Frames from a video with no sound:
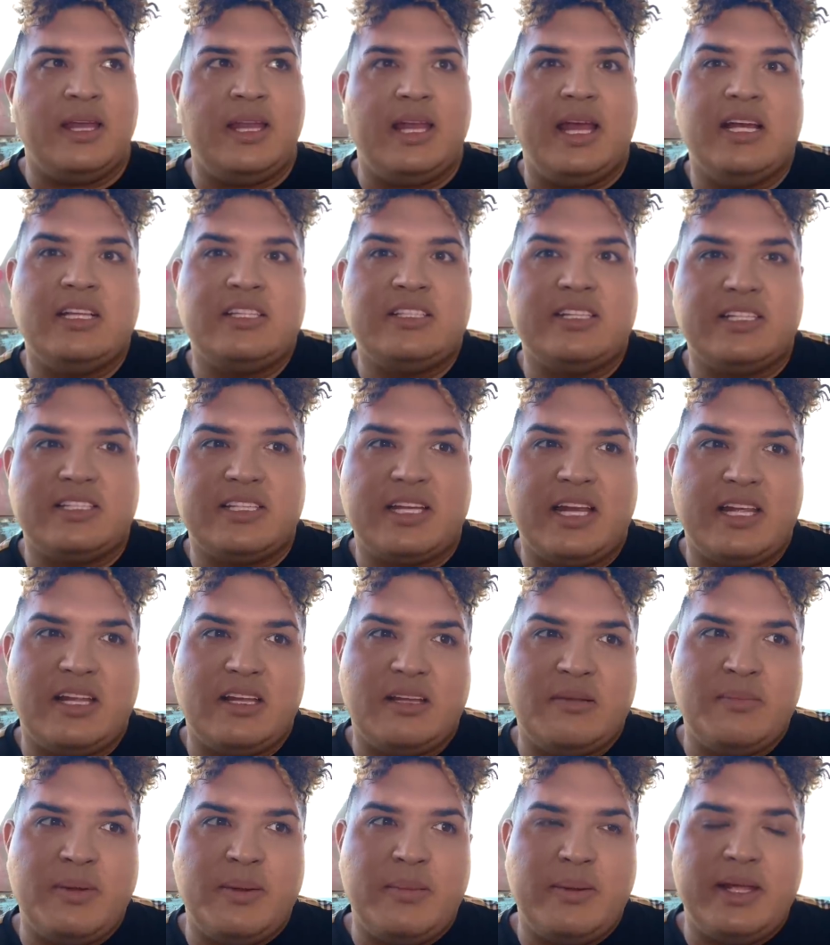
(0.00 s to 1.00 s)
In essence,
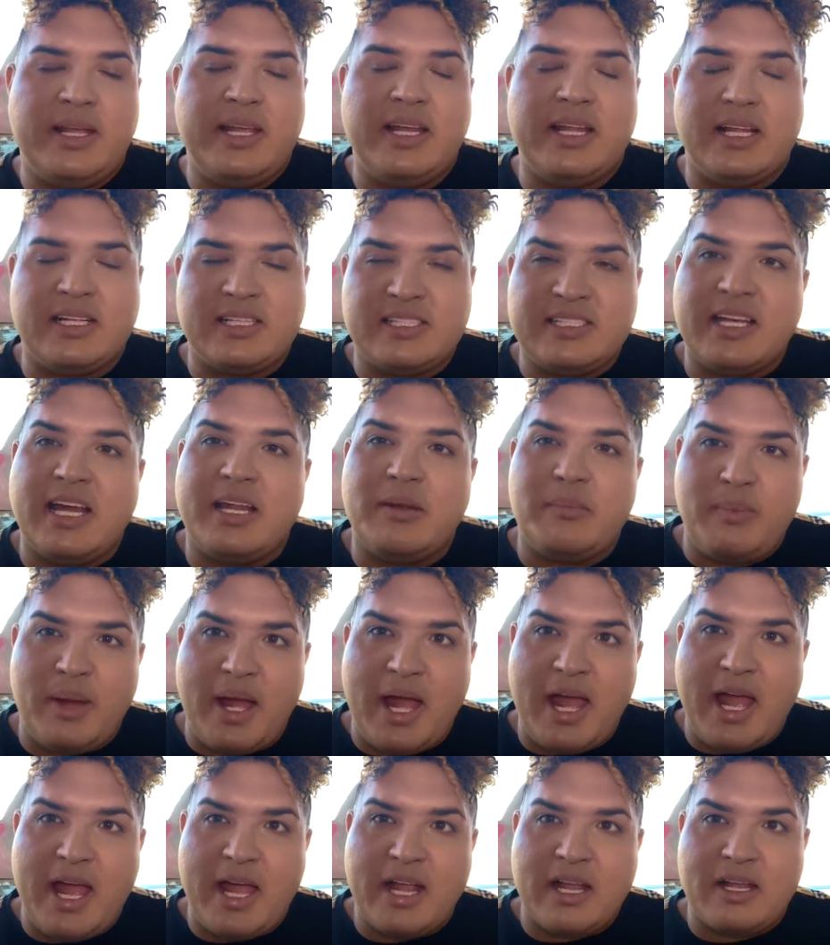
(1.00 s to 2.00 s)
like maybe get set
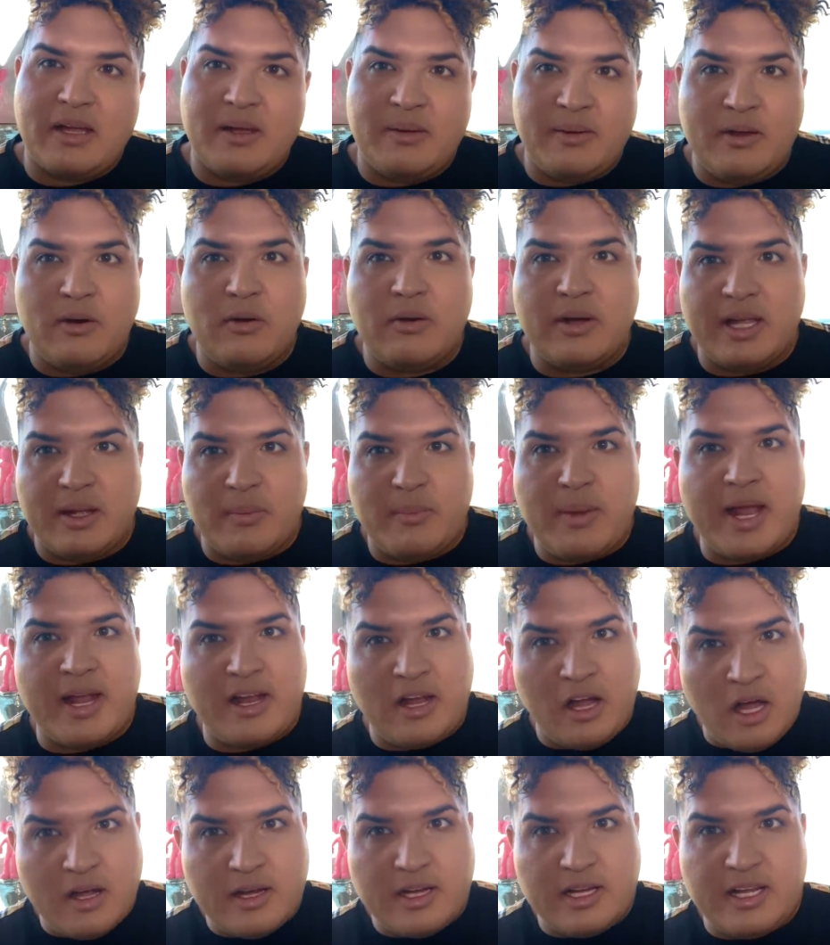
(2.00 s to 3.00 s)
back and he'll get
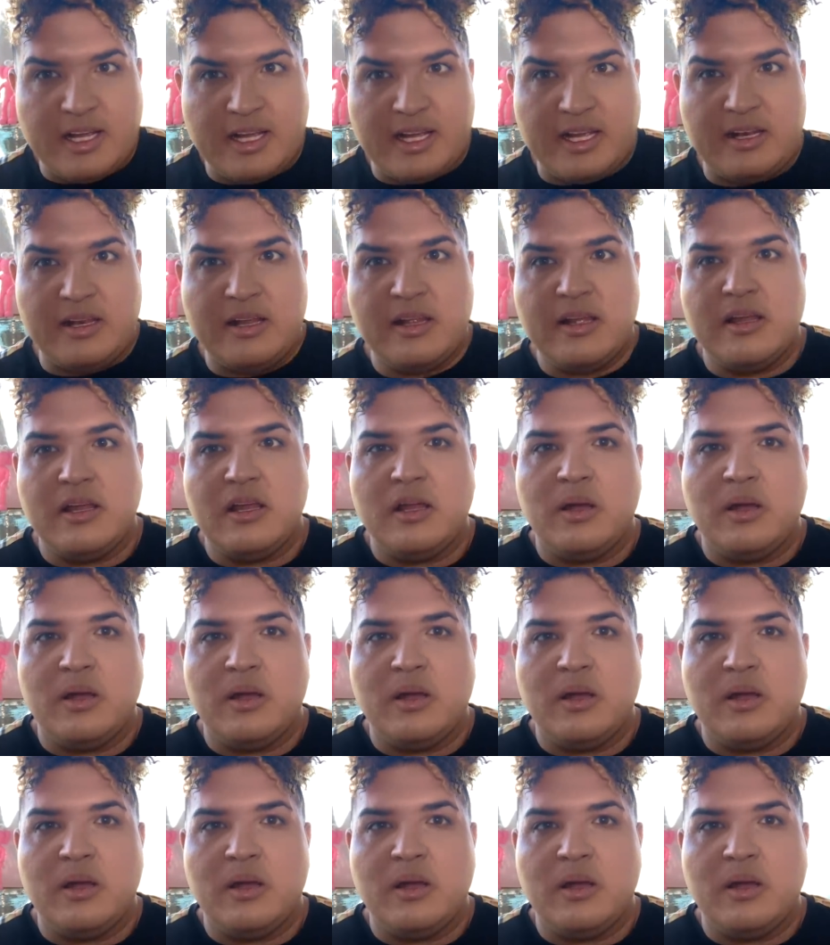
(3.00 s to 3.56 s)
back on again.